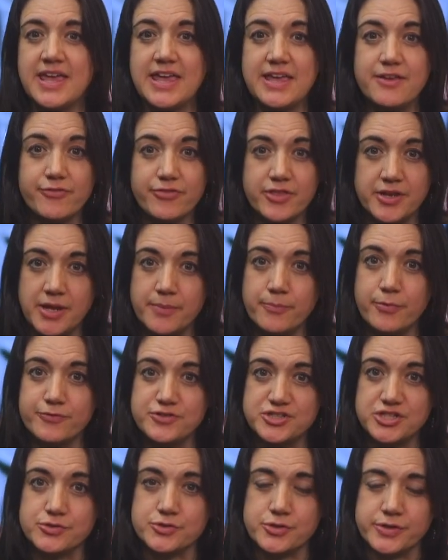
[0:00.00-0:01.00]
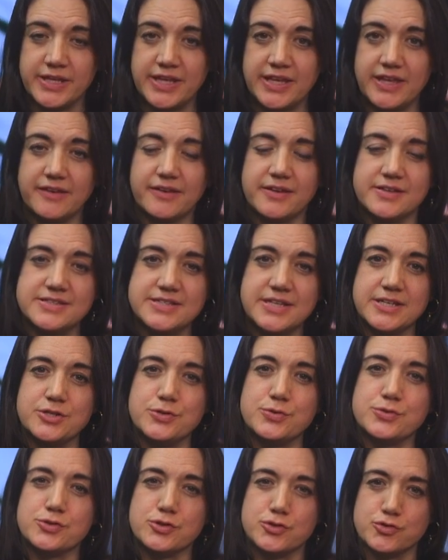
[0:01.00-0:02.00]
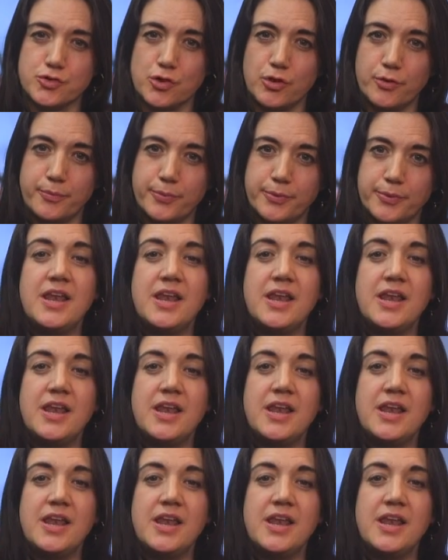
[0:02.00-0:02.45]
if the number of children here continues to drop.